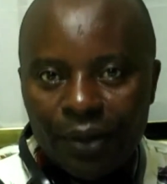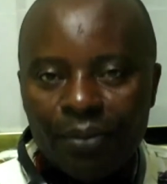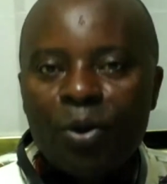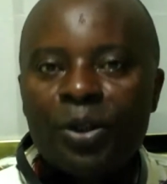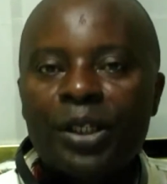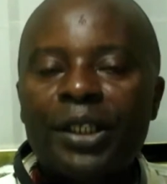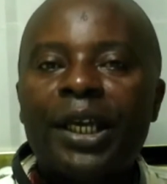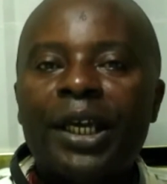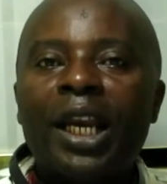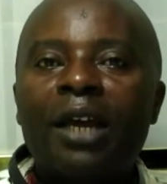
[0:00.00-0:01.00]
Because in the
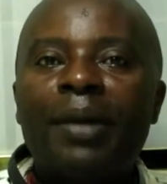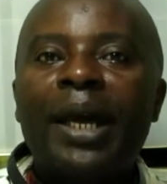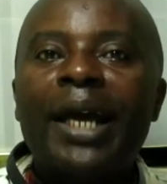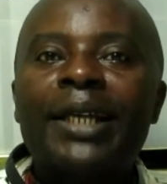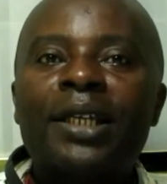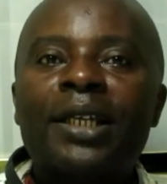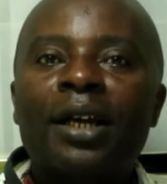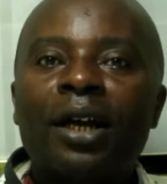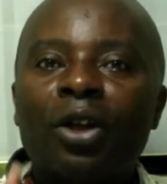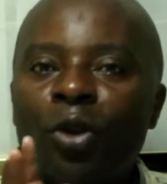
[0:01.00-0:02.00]
LMS,
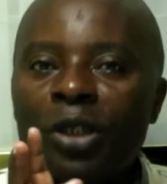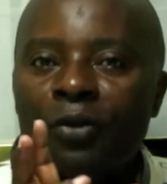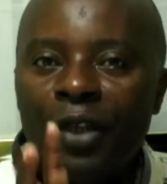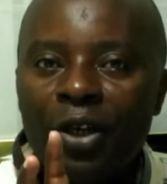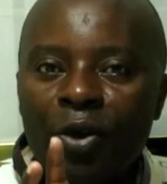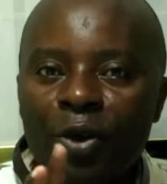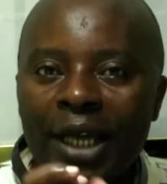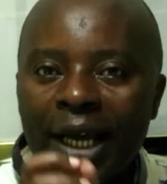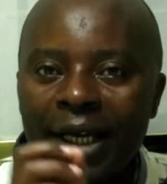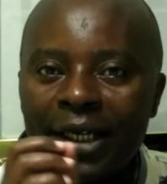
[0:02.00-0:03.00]
those videos,
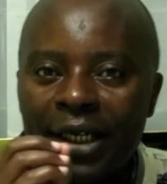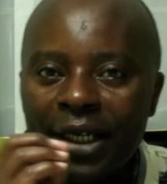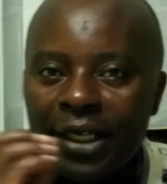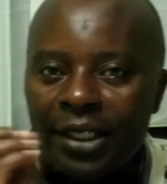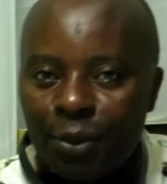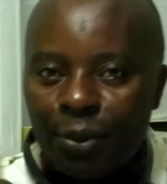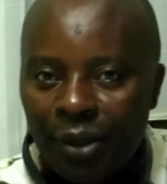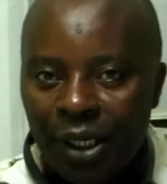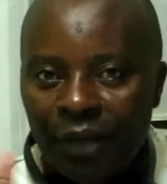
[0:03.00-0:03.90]
I can increase the speed.